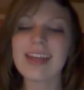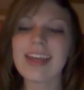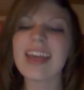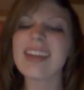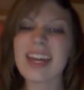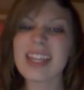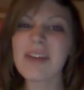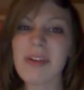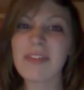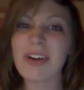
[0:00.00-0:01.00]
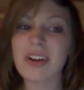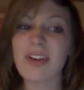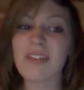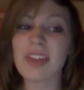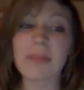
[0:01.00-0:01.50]
And now that we've gone
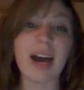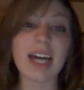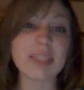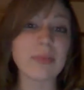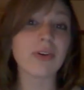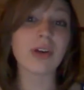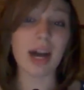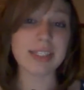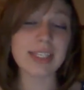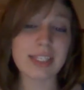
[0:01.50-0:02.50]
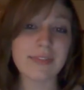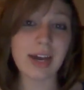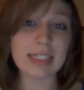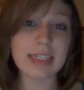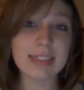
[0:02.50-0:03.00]
over the possible causes of
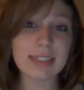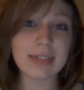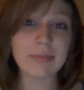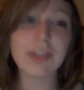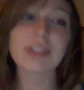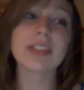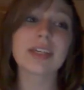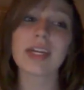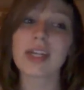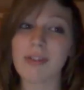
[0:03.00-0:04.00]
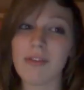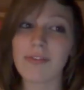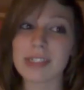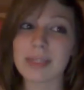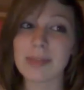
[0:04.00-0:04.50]
autism, we're just going to go
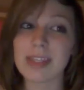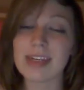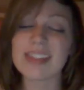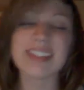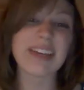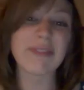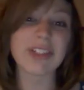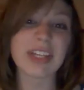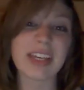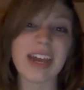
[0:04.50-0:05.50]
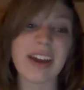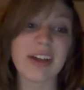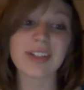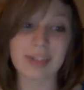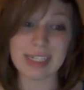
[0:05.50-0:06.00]
over some of the distinguishing
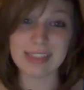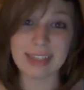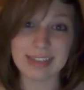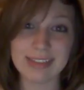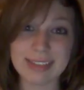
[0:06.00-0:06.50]
characteristics.